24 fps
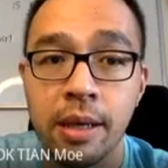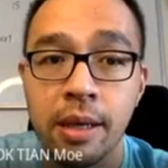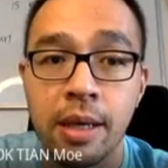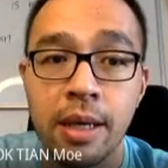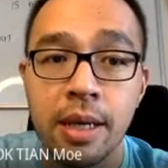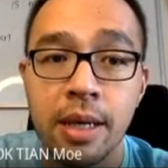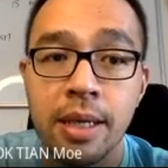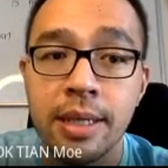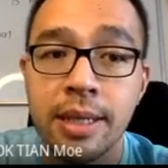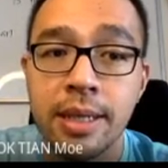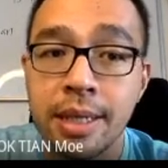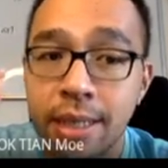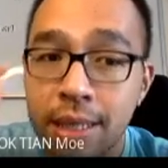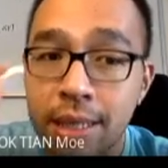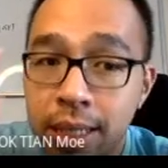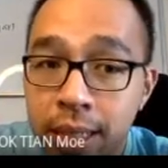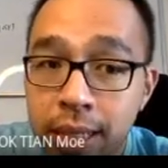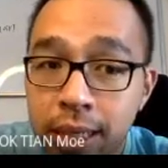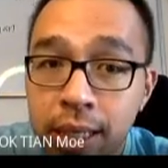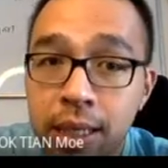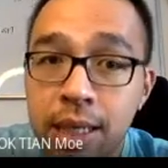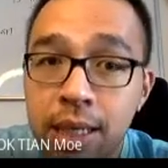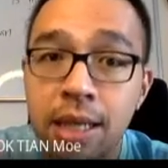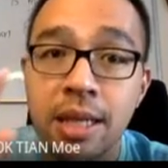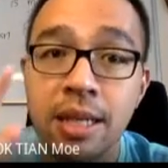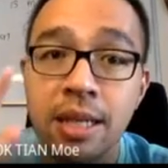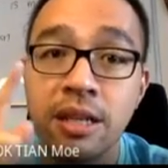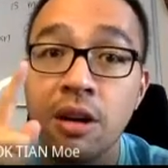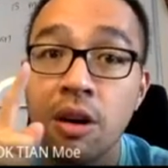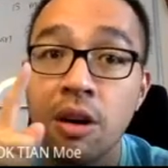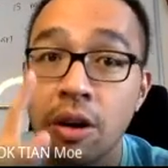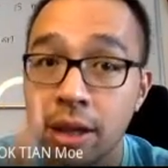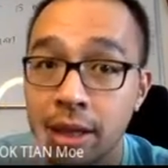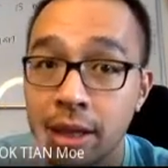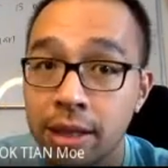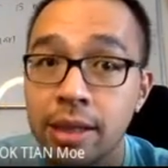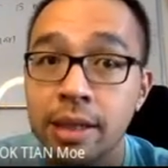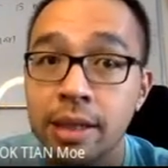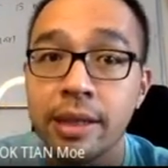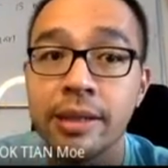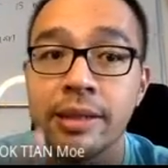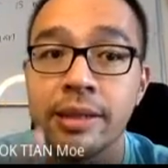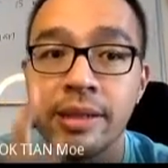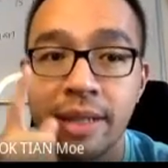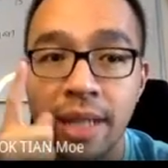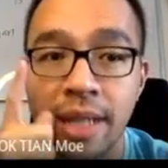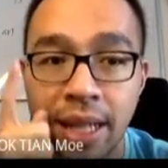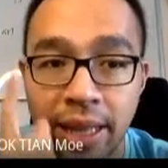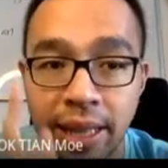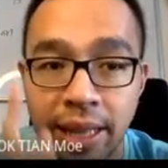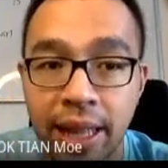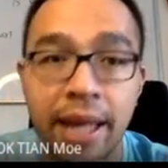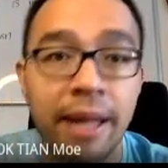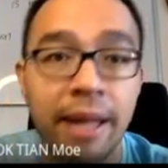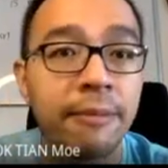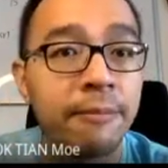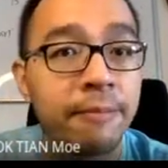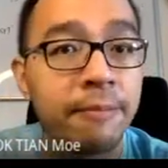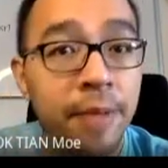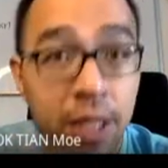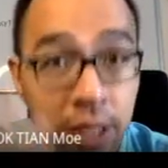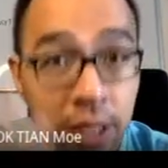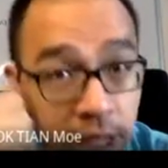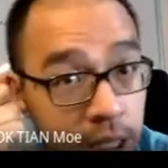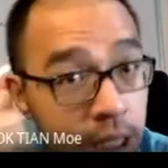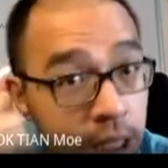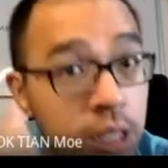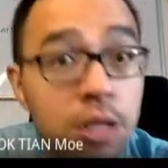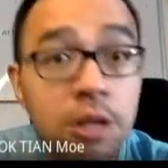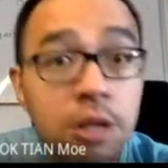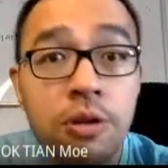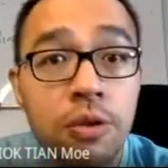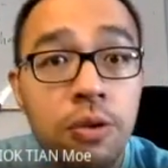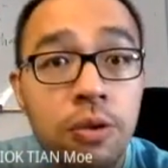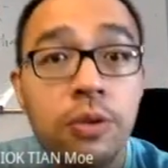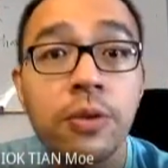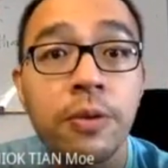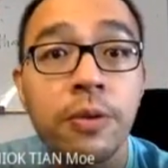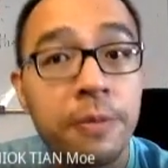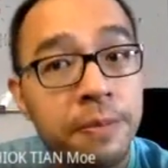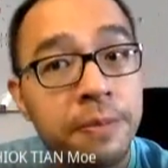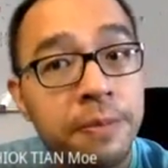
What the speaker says: Sea is hotter than land. This is true.